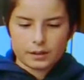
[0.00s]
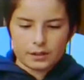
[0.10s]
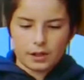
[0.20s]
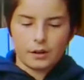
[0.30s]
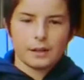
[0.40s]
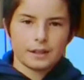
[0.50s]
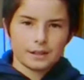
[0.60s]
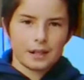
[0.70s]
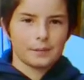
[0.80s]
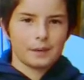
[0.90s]
So
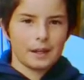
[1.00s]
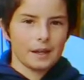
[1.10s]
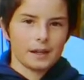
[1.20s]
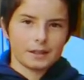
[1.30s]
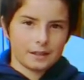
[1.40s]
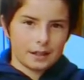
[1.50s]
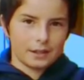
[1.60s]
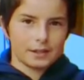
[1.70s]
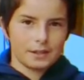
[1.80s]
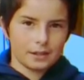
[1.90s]
same thing as the
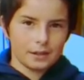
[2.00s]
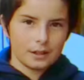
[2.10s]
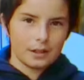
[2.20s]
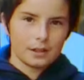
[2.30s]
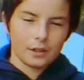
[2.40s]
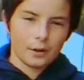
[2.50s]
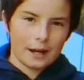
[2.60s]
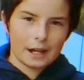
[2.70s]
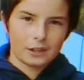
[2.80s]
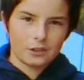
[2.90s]
other 2, no
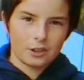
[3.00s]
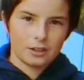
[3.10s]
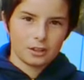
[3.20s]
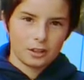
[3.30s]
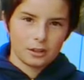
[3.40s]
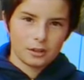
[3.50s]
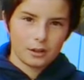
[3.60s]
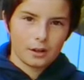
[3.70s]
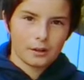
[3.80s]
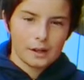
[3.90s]
action,
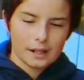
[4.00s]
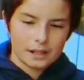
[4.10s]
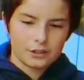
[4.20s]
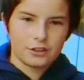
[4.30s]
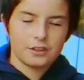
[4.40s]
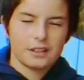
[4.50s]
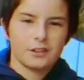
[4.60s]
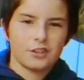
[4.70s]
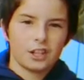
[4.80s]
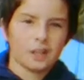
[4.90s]
no
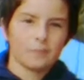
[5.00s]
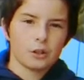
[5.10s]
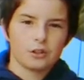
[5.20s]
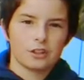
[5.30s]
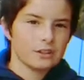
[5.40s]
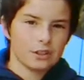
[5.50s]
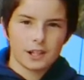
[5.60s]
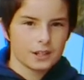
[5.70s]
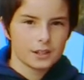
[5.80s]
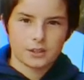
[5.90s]
jigging motion,
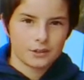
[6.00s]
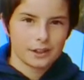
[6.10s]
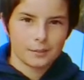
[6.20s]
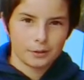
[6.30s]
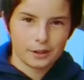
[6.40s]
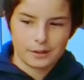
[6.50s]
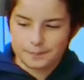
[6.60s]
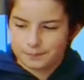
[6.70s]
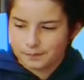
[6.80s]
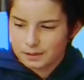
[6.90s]
just straight up reeling.
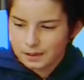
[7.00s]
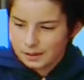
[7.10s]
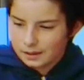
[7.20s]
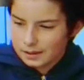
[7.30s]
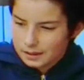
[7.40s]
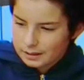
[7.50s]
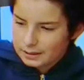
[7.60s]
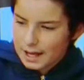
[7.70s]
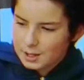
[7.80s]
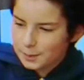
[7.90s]

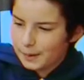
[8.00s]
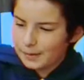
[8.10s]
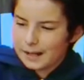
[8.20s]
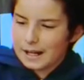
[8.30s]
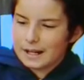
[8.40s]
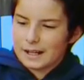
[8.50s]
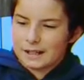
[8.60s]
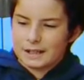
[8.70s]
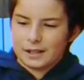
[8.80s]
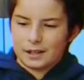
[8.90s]
Last bait we got
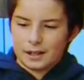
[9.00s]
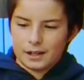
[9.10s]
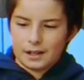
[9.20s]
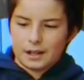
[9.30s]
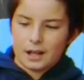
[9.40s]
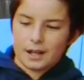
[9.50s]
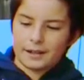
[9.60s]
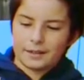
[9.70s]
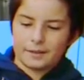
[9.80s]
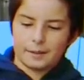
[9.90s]
on here
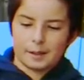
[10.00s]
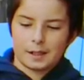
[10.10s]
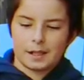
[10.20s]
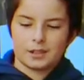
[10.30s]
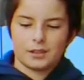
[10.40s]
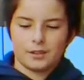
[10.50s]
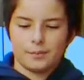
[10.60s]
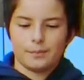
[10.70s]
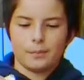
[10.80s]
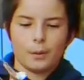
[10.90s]
arguably catches
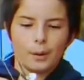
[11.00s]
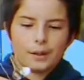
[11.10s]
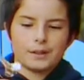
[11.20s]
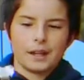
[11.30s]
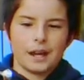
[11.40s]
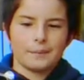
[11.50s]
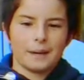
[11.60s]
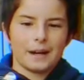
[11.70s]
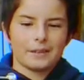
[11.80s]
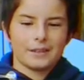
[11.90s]
more
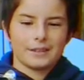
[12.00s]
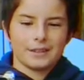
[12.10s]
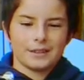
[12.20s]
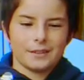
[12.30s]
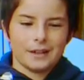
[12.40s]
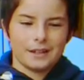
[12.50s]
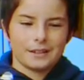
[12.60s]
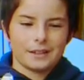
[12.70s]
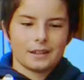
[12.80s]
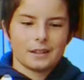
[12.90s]
10-pounders than the
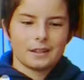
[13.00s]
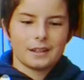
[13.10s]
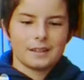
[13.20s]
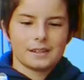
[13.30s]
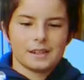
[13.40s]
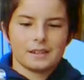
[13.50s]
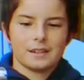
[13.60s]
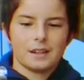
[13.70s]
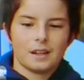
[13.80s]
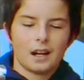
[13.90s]
rest. This
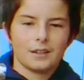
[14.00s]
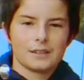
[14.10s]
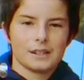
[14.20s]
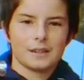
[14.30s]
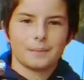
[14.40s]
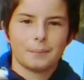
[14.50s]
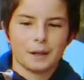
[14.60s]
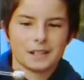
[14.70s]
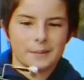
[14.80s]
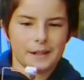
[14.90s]
is obviously the
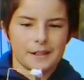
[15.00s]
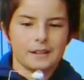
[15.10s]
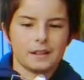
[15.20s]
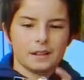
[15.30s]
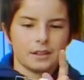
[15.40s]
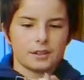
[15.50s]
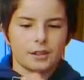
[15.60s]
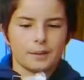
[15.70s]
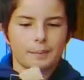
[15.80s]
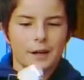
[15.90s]
buzzbait.
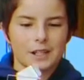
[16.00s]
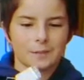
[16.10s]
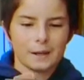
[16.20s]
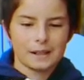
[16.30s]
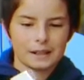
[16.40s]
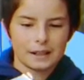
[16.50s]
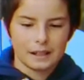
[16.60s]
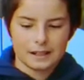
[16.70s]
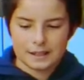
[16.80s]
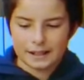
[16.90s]
So the buzzbait,
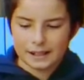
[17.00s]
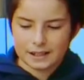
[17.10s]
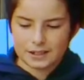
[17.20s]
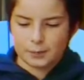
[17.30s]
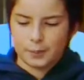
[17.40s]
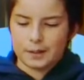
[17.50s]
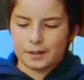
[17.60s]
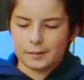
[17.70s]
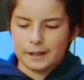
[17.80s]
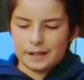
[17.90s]
it's like a
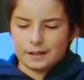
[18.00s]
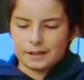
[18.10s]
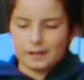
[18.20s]
spinnerbait.